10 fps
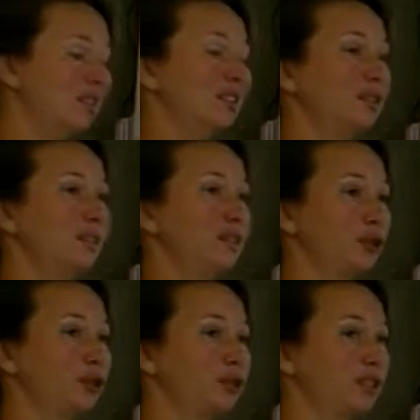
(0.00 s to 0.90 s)
trees with
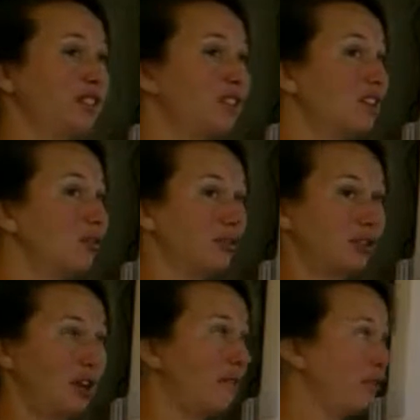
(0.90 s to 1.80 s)
needles are
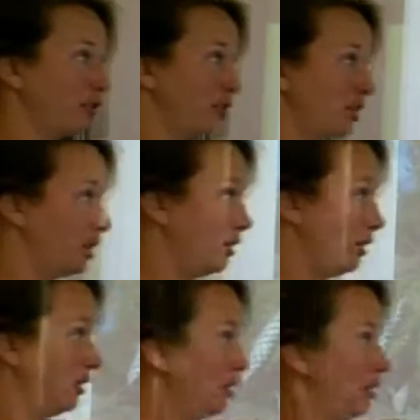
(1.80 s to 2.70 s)
evergreen.
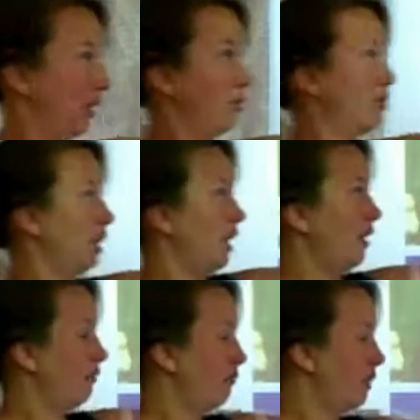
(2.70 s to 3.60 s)
We have
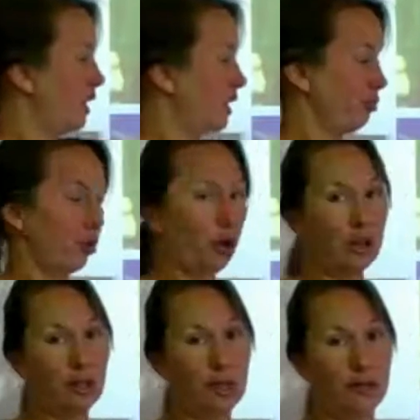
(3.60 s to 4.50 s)
many
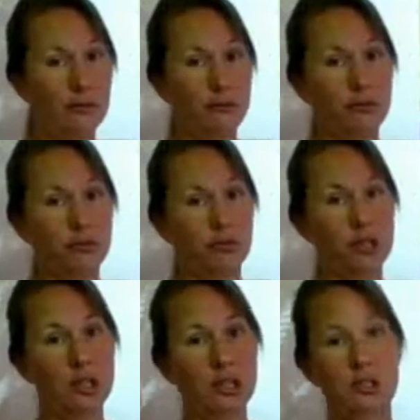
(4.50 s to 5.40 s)
broadleaf
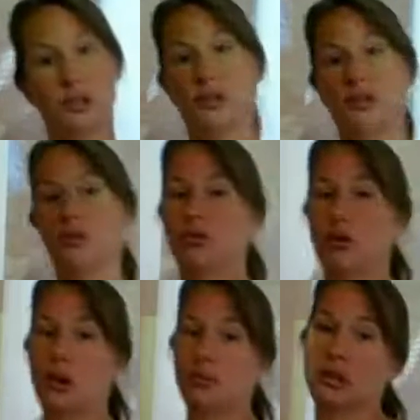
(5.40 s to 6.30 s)
trees, shrubs
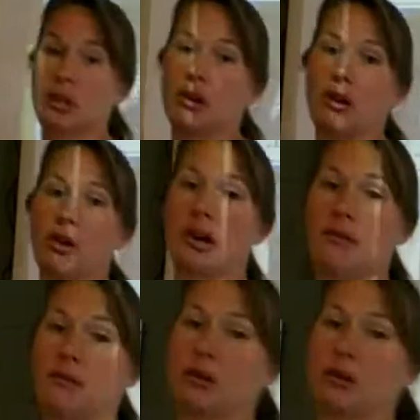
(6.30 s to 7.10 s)
that are evergreen